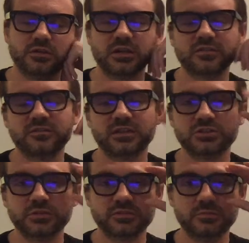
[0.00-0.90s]

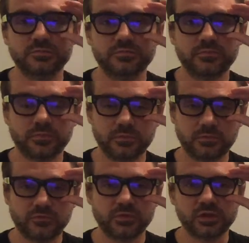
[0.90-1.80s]
existentialist
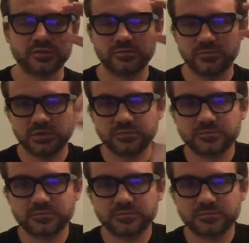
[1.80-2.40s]
philosophy.